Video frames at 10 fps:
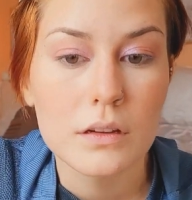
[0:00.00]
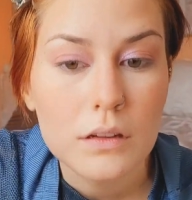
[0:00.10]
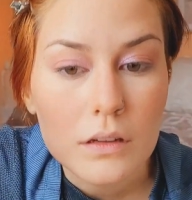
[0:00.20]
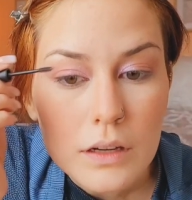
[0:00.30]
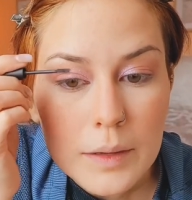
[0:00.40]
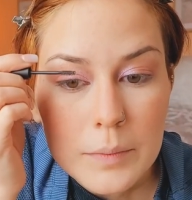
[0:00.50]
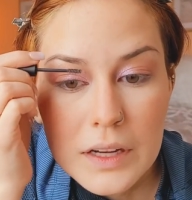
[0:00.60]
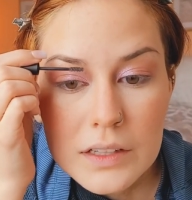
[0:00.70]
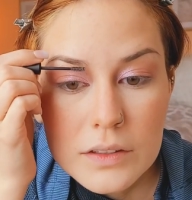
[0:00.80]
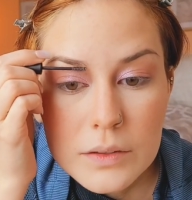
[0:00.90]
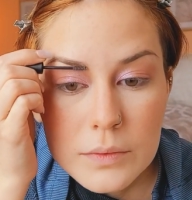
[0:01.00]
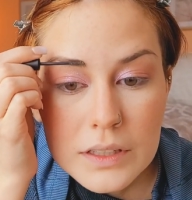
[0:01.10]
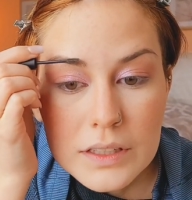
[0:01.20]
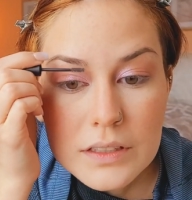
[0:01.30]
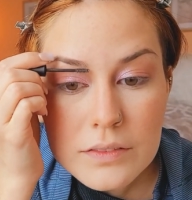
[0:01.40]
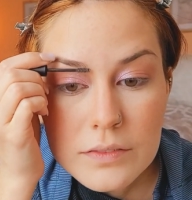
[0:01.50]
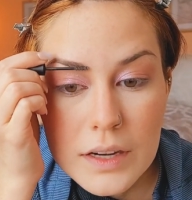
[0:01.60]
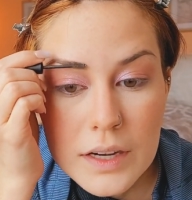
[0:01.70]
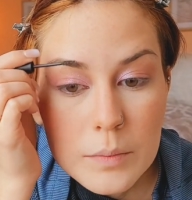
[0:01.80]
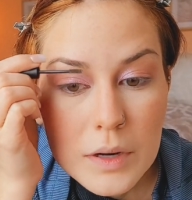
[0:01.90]
I'm not going to really
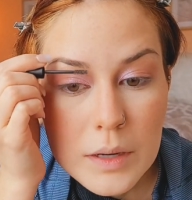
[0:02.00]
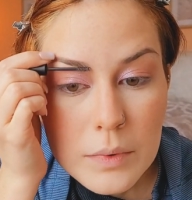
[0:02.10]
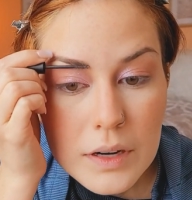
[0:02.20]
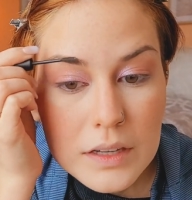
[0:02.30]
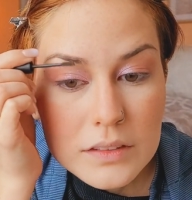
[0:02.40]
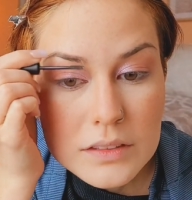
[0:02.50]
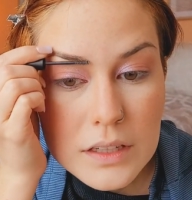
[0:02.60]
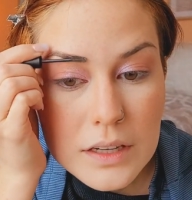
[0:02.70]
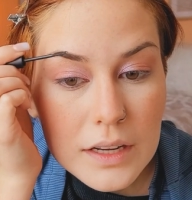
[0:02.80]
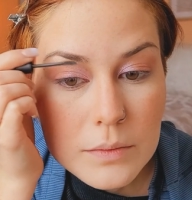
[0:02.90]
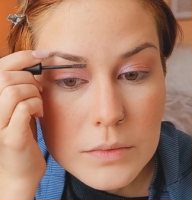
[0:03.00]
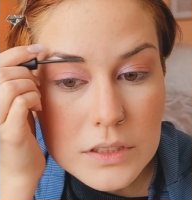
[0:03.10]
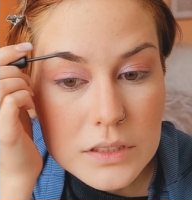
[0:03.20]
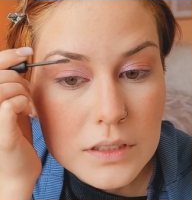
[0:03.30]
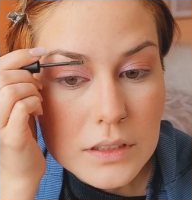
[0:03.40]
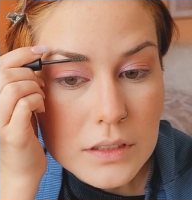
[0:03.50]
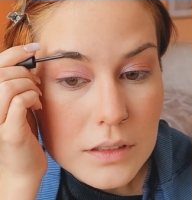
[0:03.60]
define my brows today. I'm just going to